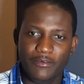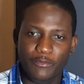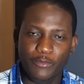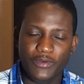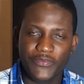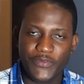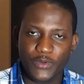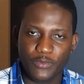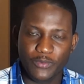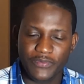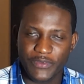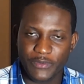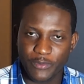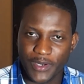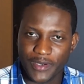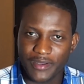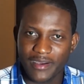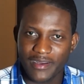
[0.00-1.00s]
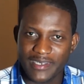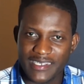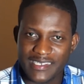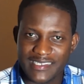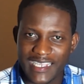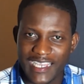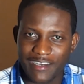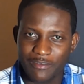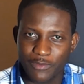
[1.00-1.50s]
If you want to
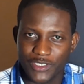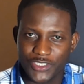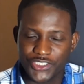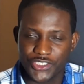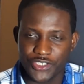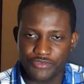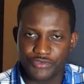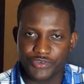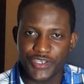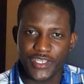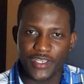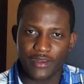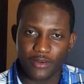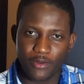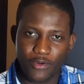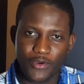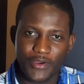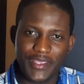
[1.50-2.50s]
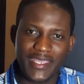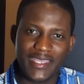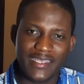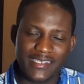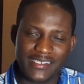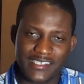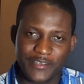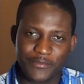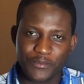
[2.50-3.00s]
understand what Sharia law
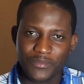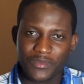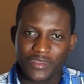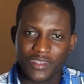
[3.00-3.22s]
is